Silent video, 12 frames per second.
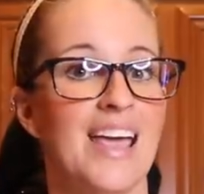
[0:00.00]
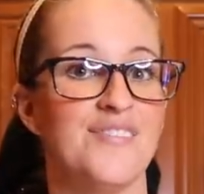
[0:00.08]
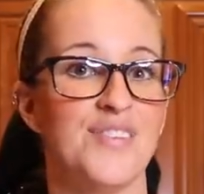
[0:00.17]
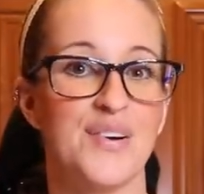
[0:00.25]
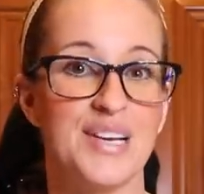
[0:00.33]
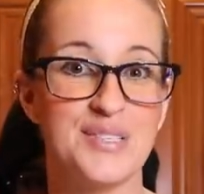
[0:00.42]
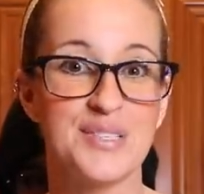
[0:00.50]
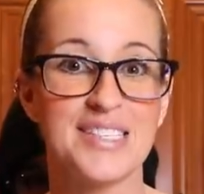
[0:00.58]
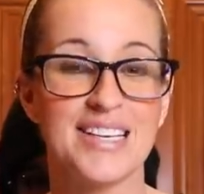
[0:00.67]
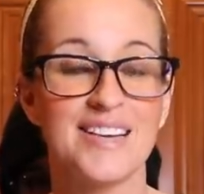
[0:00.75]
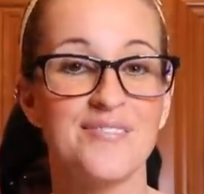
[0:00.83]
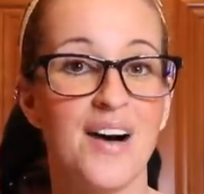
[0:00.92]
If you're
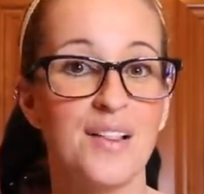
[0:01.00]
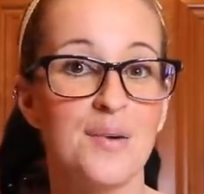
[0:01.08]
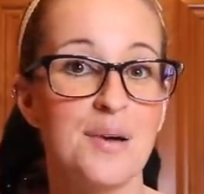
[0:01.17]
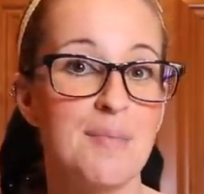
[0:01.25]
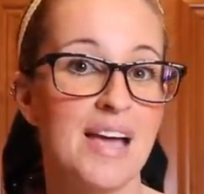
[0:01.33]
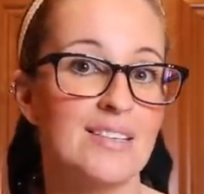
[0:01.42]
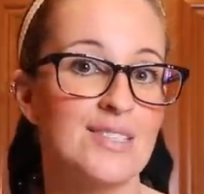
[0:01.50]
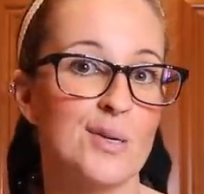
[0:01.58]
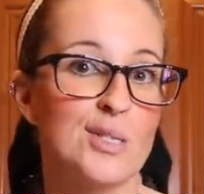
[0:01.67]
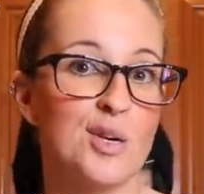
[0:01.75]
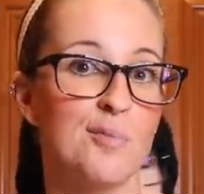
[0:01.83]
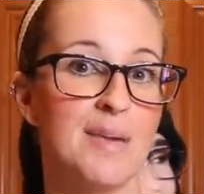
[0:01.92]
interested in following me on
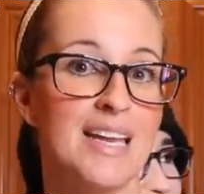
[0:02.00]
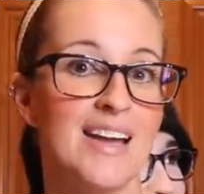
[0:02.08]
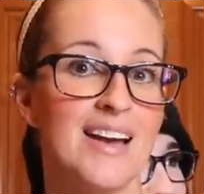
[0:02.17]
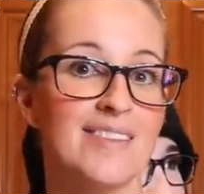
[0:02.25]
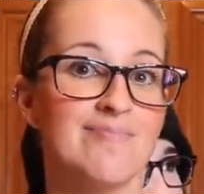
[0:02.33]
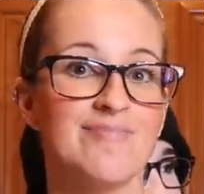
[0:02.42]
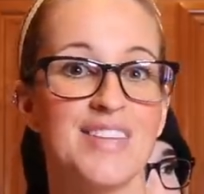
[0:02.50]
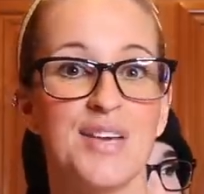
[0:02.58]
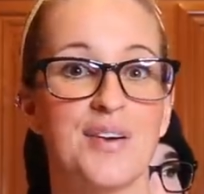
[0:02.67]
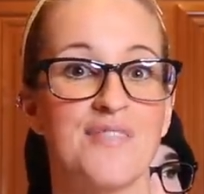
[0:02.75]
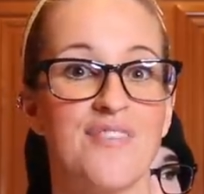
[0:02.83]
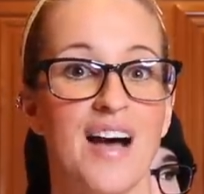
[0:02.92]
social media,
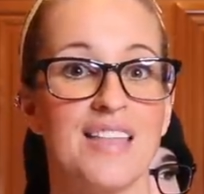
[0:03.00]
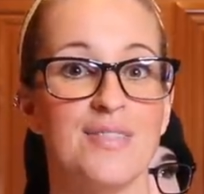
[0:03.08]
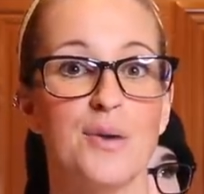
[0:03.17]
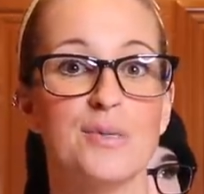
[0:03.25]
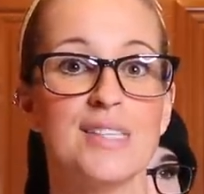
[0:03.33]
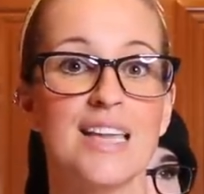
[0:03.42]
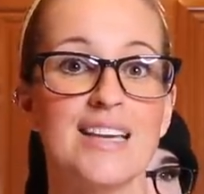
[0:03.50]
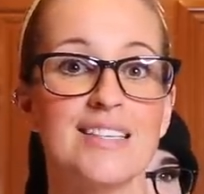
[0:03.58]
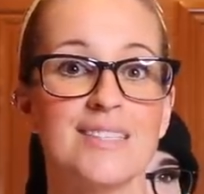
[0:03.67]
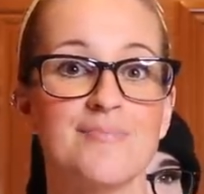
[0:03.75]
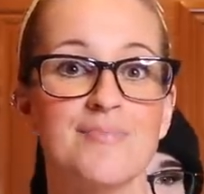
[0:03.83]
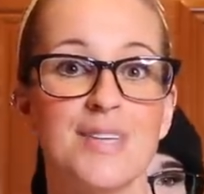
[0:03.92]
you can find those
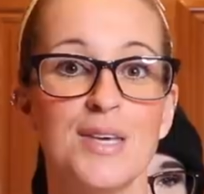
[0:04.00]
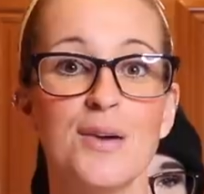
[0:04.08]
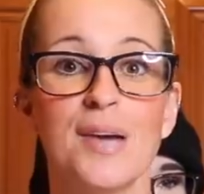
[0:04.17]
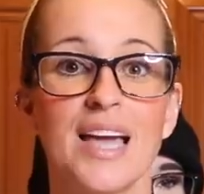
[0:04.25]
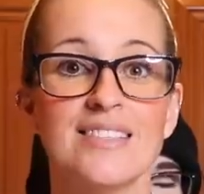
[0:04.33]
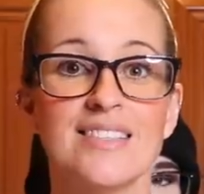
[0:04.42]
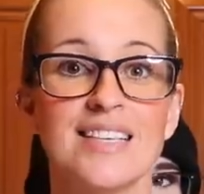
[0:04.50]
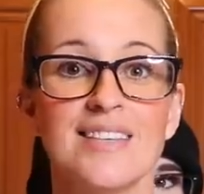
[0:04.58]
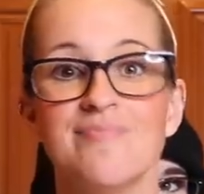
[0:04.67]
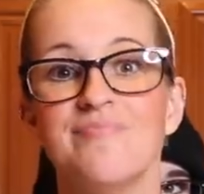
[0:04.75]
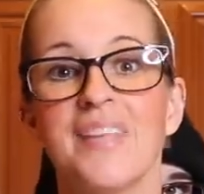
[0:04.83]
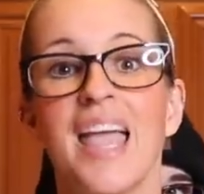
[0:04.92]
links, you guessed
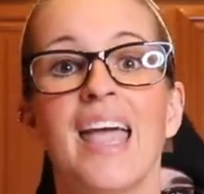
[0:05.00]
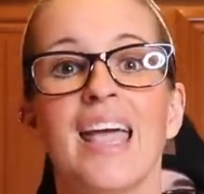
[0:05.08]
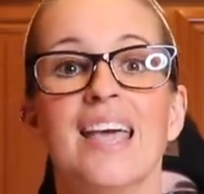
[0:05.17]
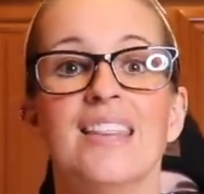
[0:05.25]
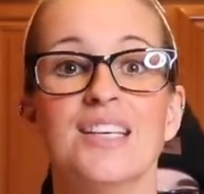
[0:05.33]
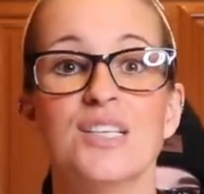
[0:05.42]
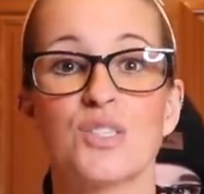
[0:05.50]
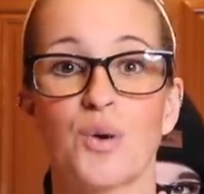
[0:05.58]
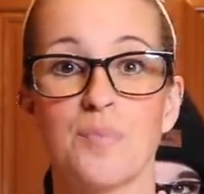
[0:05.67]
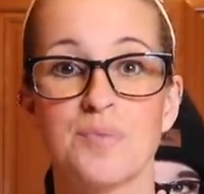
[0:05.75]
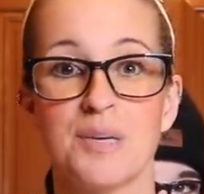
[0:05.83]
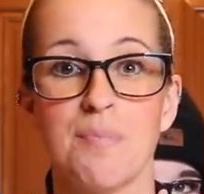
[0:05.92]
it, in the
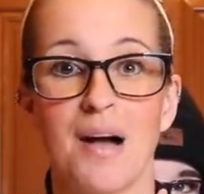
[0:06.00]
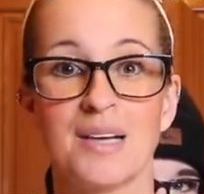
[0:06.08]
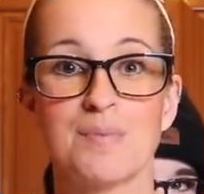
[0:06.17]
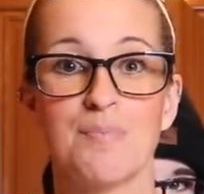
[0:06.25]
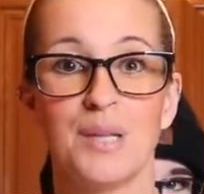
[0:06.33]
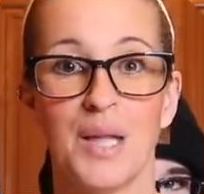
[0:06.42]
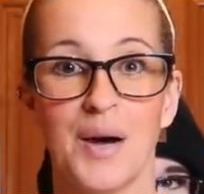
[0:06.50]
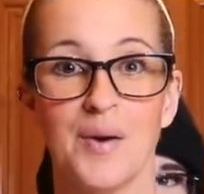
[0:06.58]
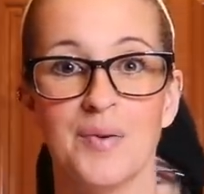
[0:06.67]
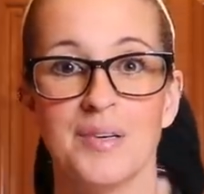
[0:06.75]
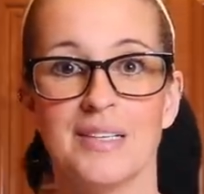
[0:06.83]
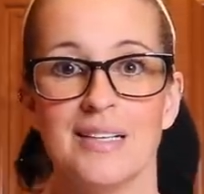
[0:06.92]
description box
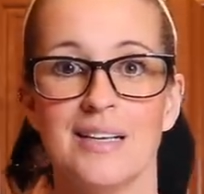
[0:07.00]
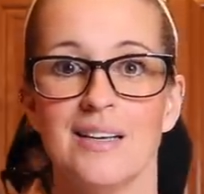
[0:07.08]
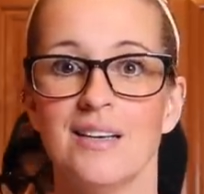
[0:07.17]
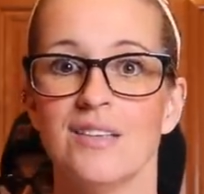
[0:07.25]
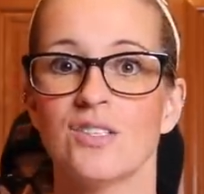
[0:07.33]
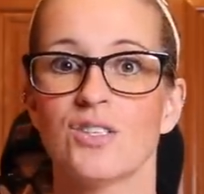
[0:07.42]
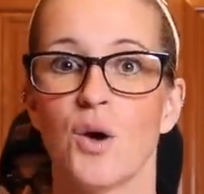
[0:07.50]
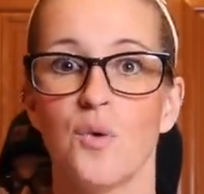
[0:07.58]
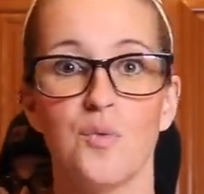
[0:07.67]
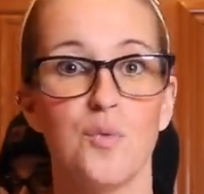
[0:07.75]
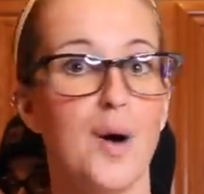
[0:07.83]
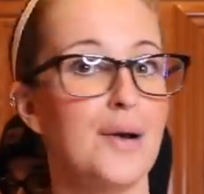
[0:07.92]
below.
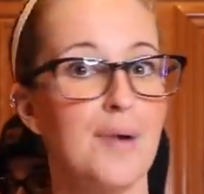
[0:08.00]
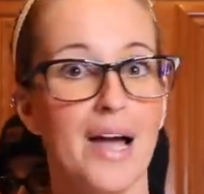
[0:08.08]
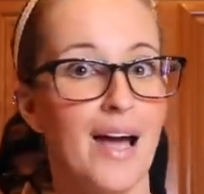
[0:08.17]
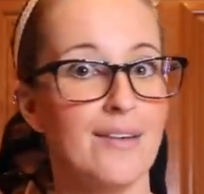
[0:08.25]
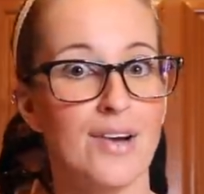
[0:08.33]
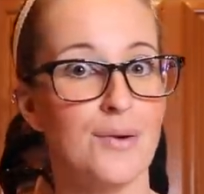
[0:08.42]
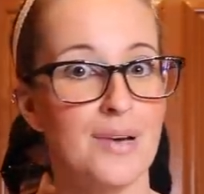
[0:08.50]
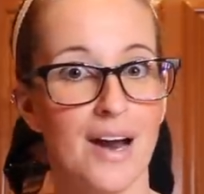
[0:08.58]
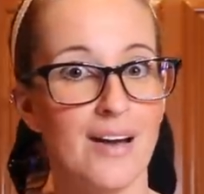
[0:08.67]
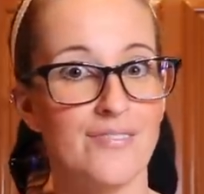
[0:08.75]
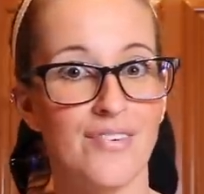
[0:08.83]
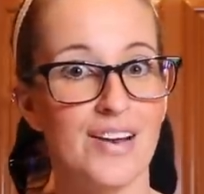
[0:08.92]
So what do I have going
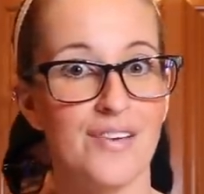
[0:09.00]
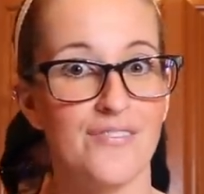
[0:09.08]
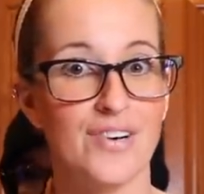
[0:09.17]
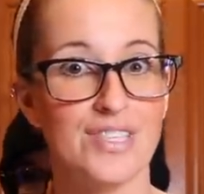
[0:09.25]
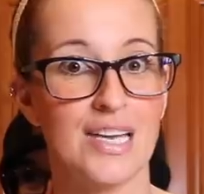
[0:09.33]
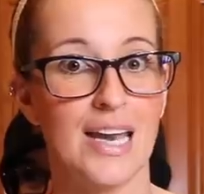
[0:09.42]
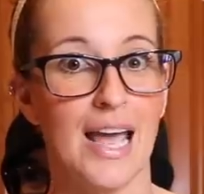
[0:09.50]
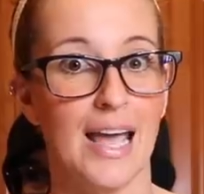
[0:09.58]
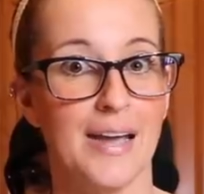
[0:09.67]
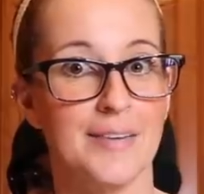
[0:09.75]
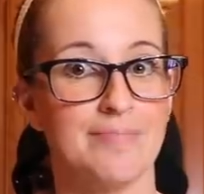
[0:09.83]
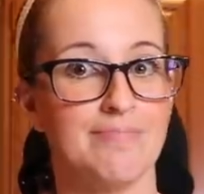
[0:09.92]
on for you for
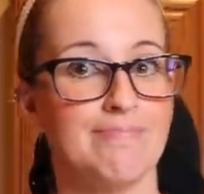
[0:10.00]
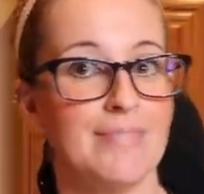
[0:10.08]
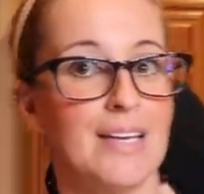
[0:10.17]
today?